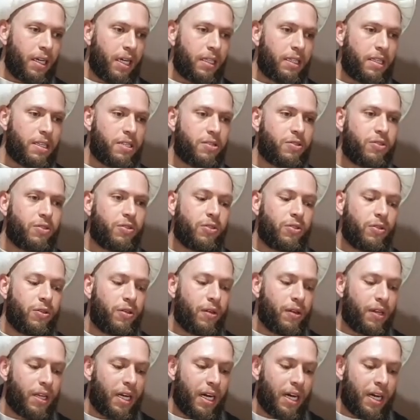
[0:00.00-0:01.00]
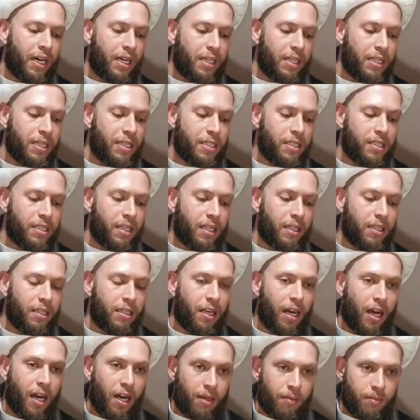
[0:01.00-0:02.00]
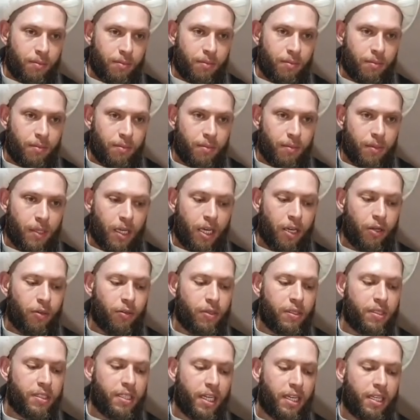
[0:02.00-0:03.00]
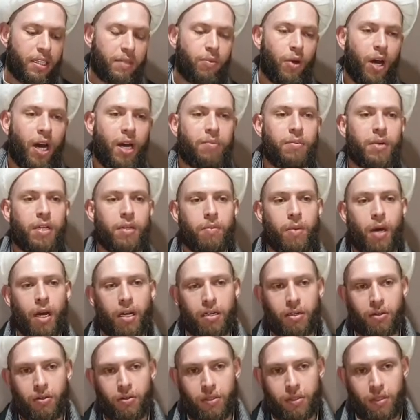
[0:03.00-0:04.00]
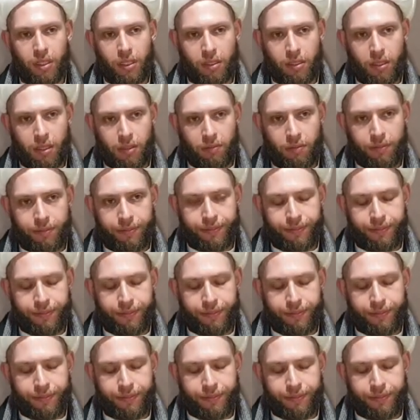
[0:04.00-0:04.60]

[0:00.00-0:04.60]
It is true that Saddam killed Sayed Muhammad Baqir Alsadr.